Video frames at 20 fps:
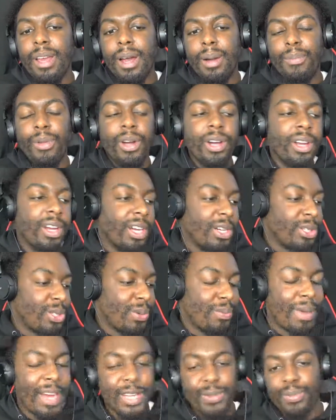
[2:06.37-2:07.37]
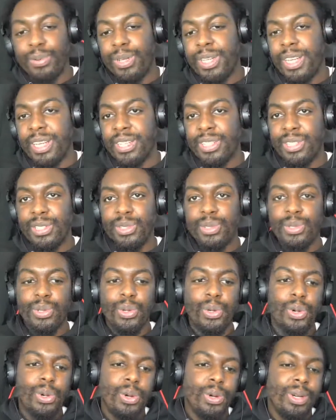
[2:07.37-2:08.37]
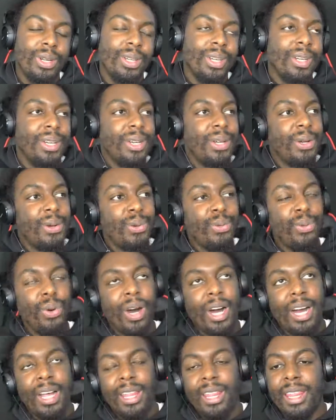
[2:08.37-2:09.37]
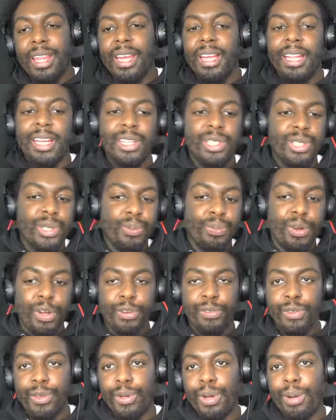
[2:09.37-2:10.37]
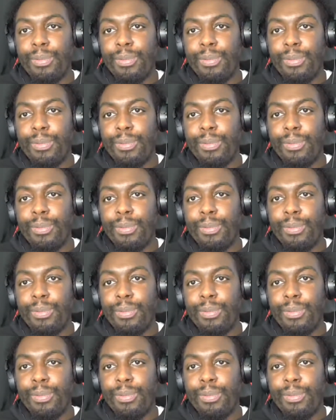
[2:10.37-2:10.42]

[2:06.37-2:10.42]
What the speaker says: I'm not going to go into match predictions or what I think they should both do.